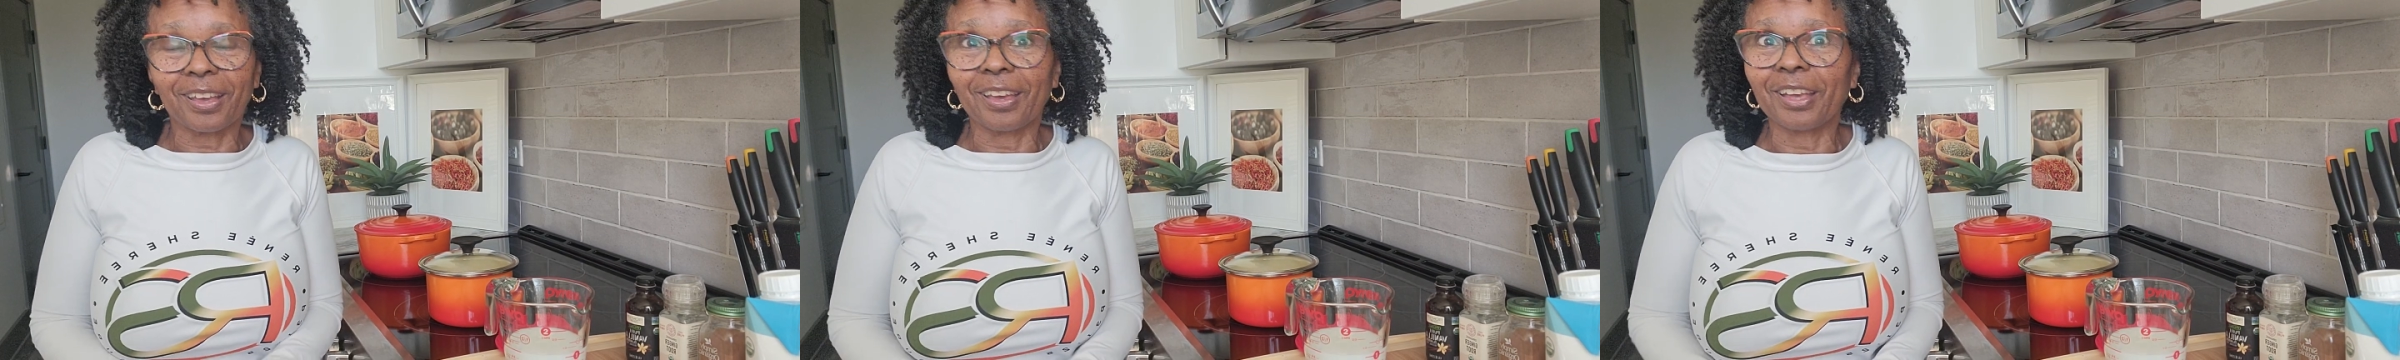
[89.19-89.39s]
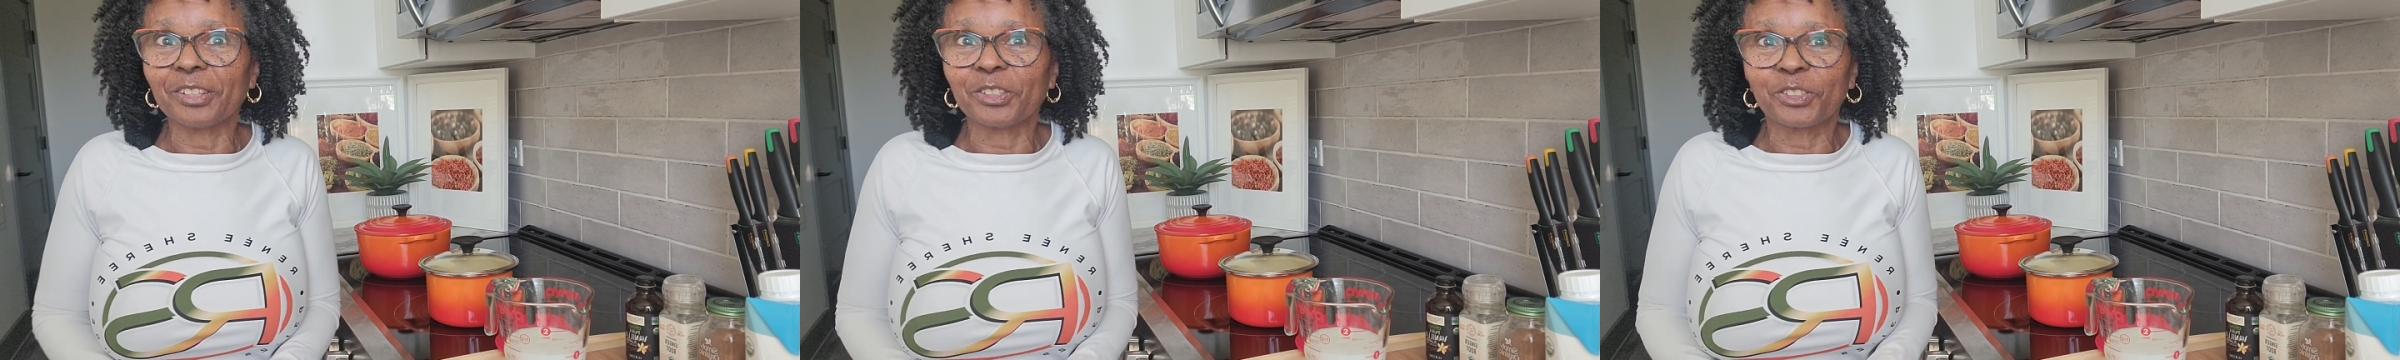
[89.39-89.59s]

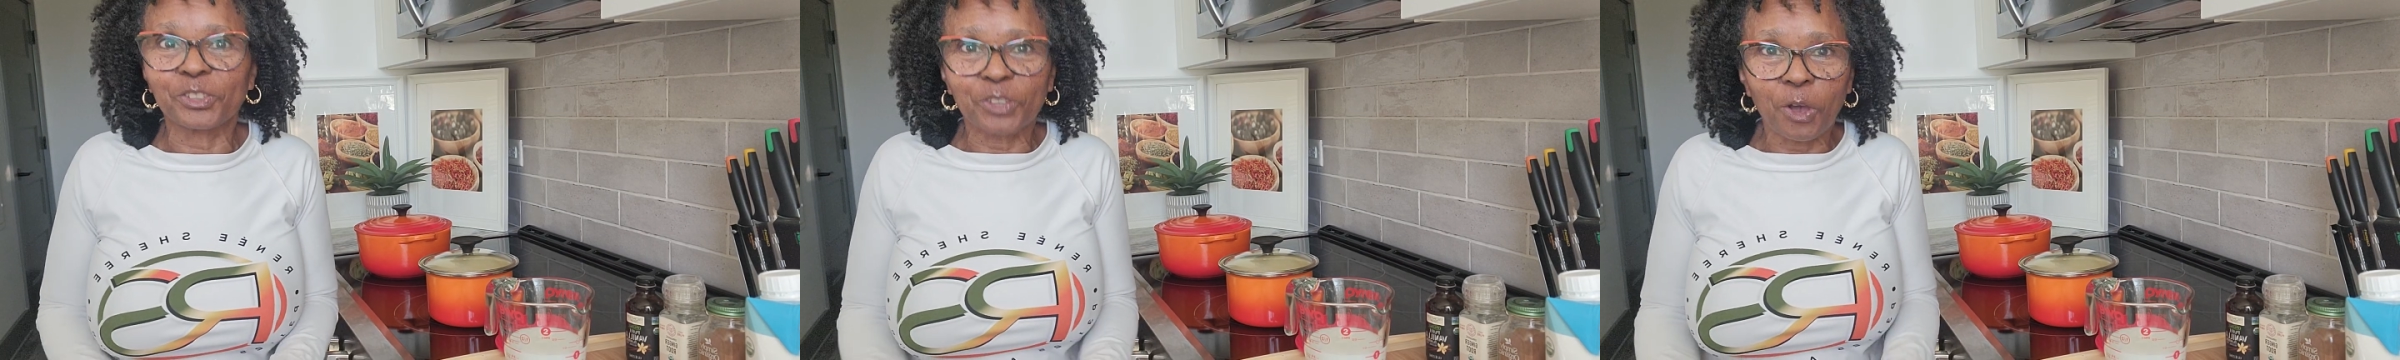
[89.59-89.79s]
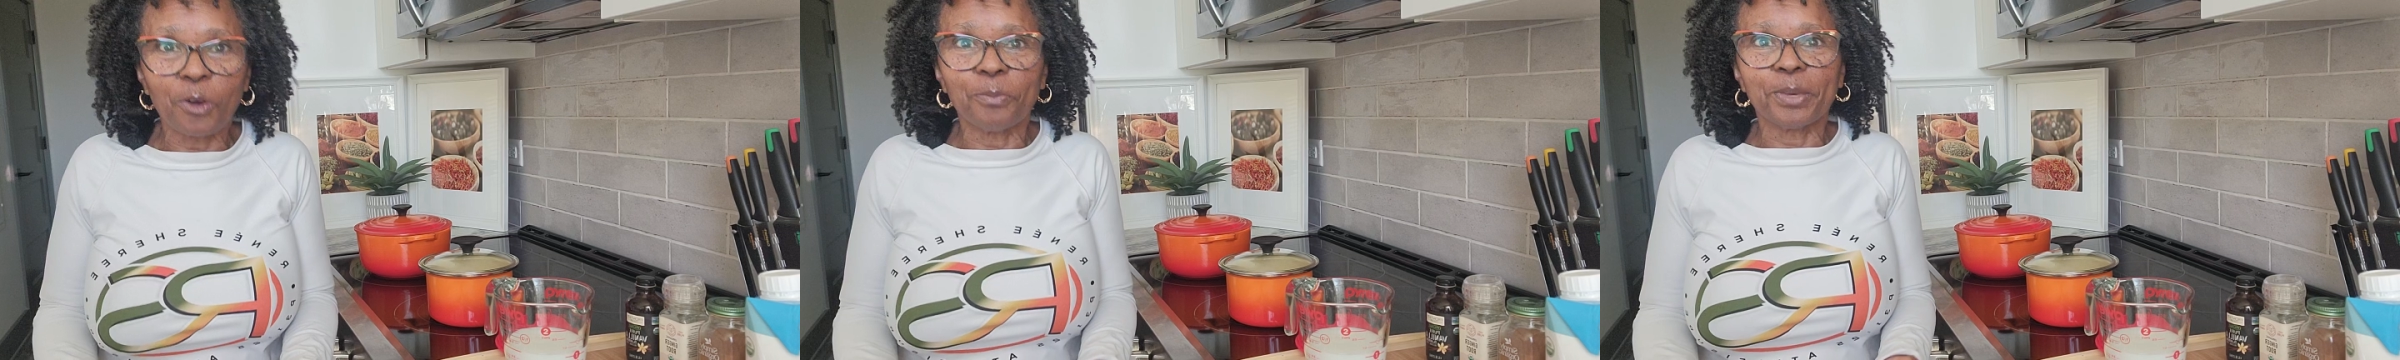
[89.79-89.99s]
I had
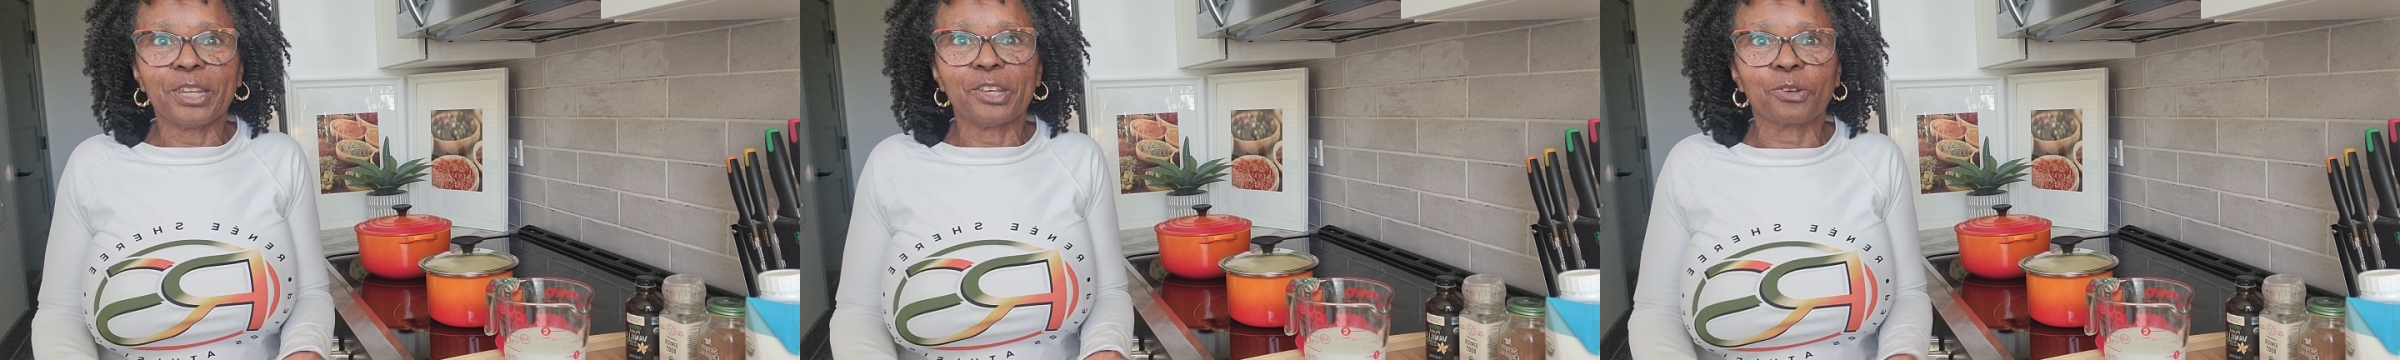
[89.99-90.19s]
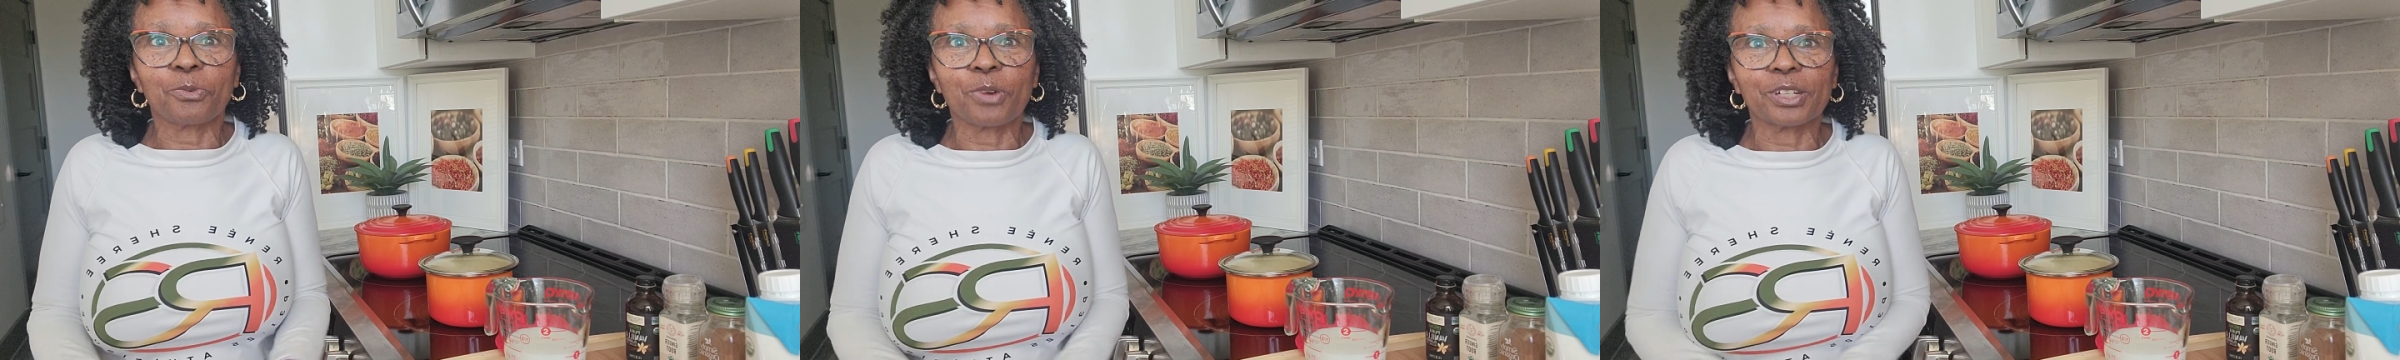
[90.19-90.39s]
so
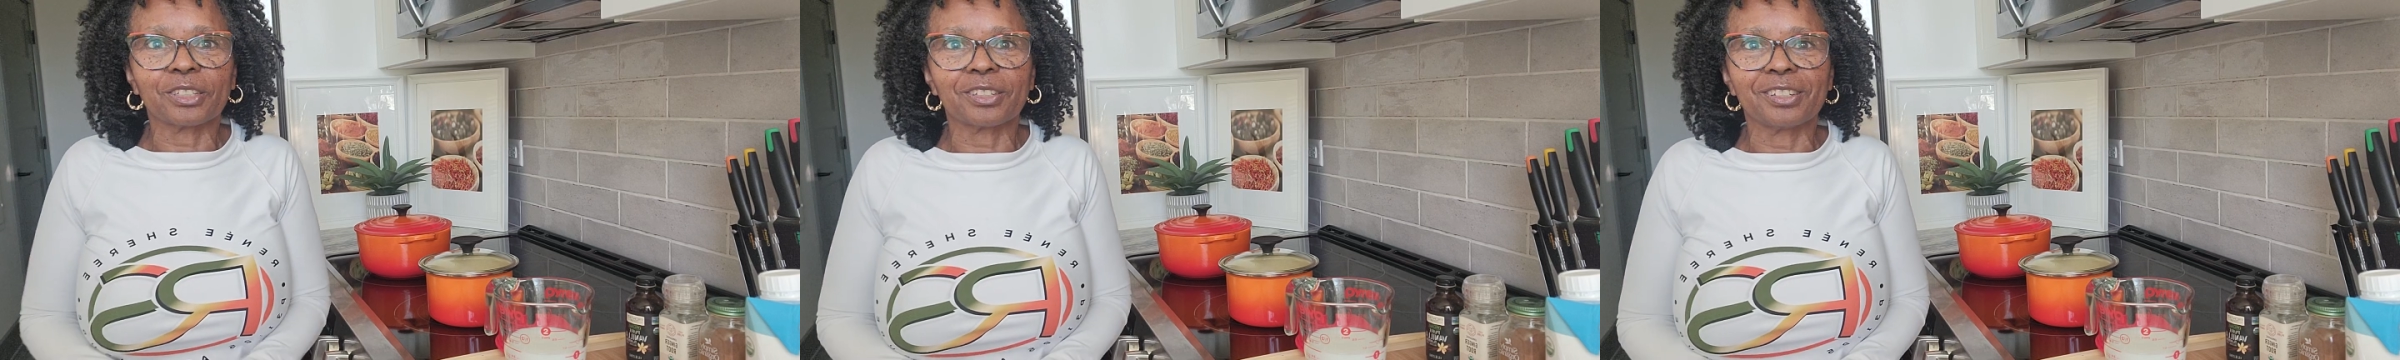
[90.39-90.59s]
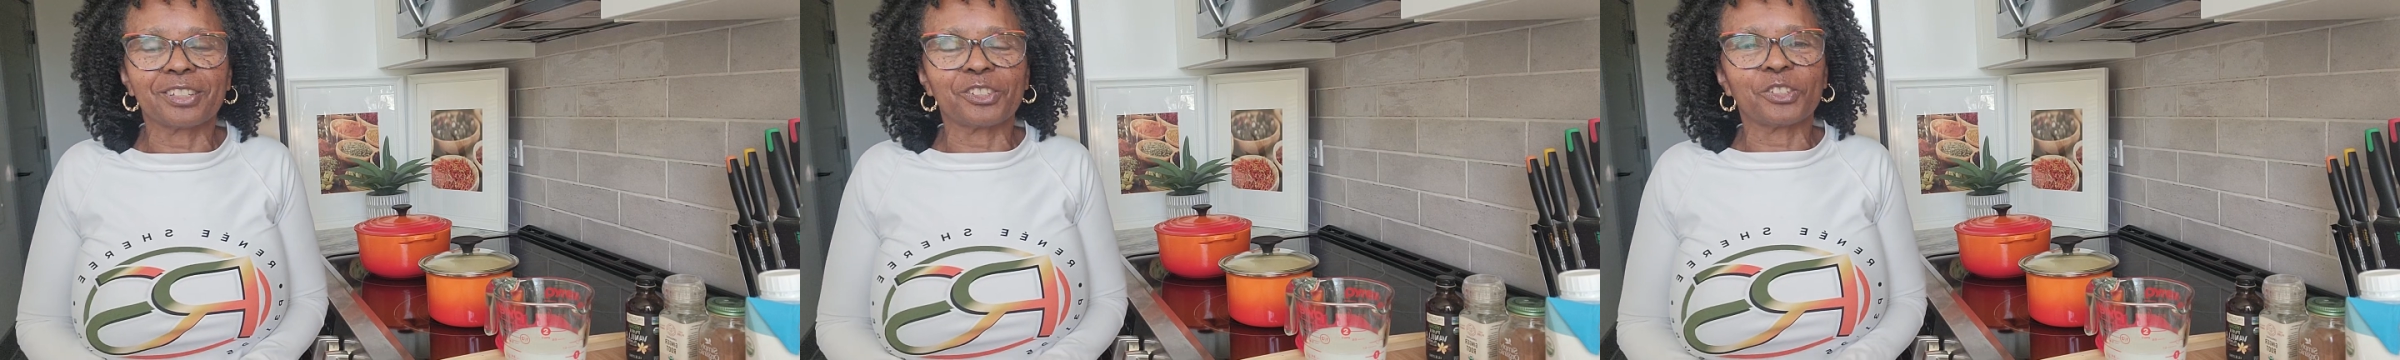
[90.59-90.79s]
many
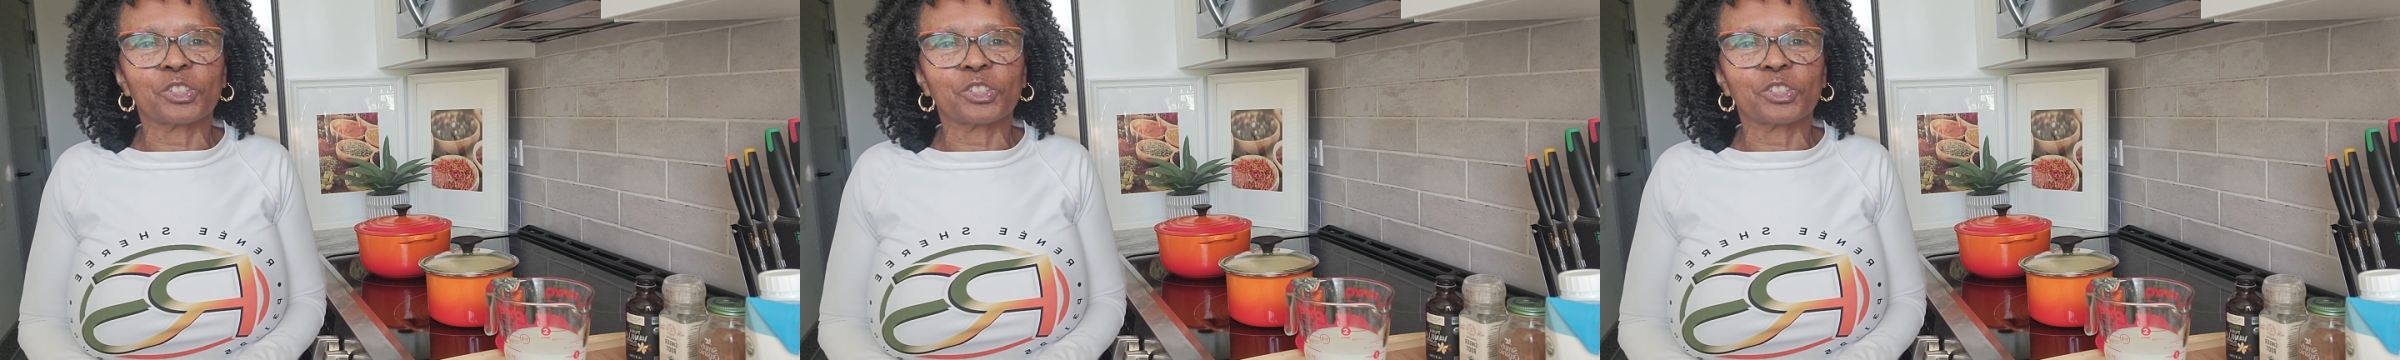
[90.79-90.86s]
questions